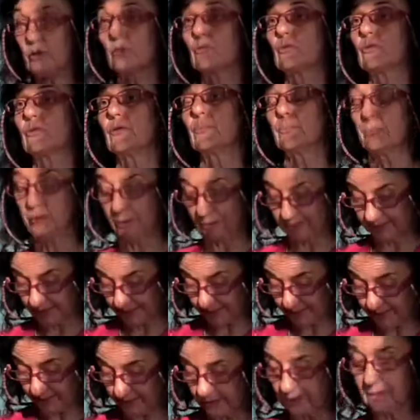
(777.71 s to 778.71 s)
to the
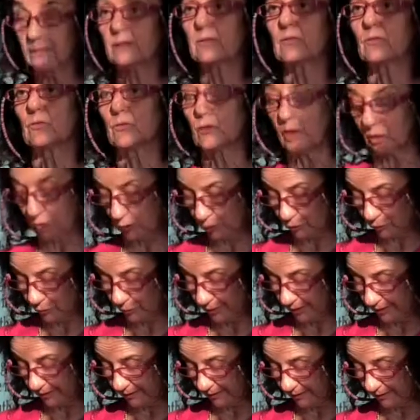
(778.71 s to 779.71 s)
Protestant
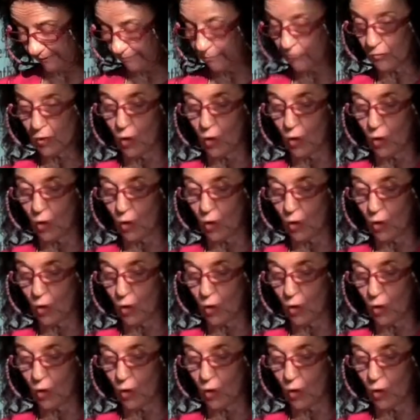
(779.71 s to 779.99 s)
doctrine.